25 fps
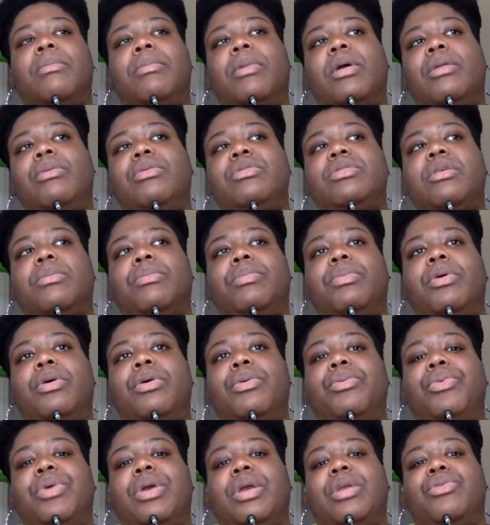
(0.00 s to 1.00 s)
But it was a
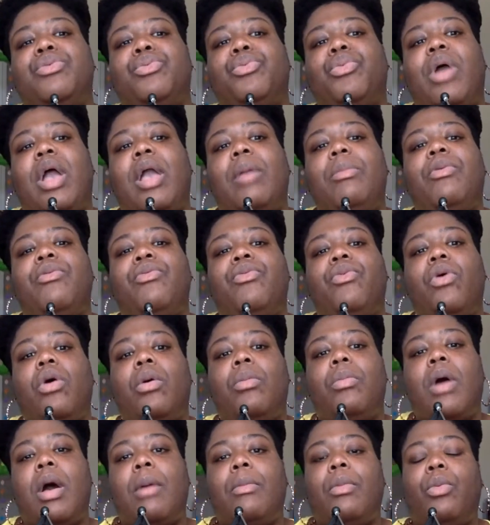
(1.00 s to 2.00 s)
book written right
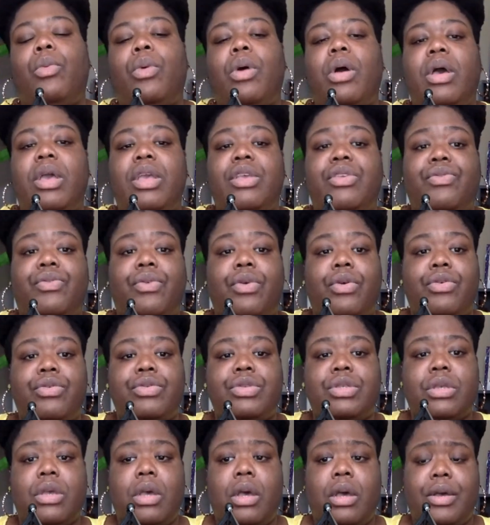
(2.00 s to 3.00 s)
before Obama won his
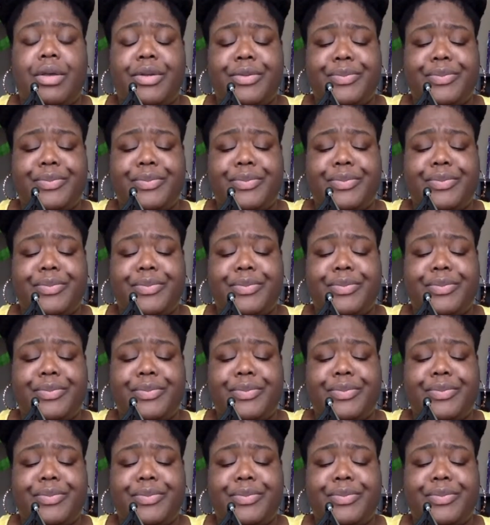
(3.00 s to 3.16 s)
first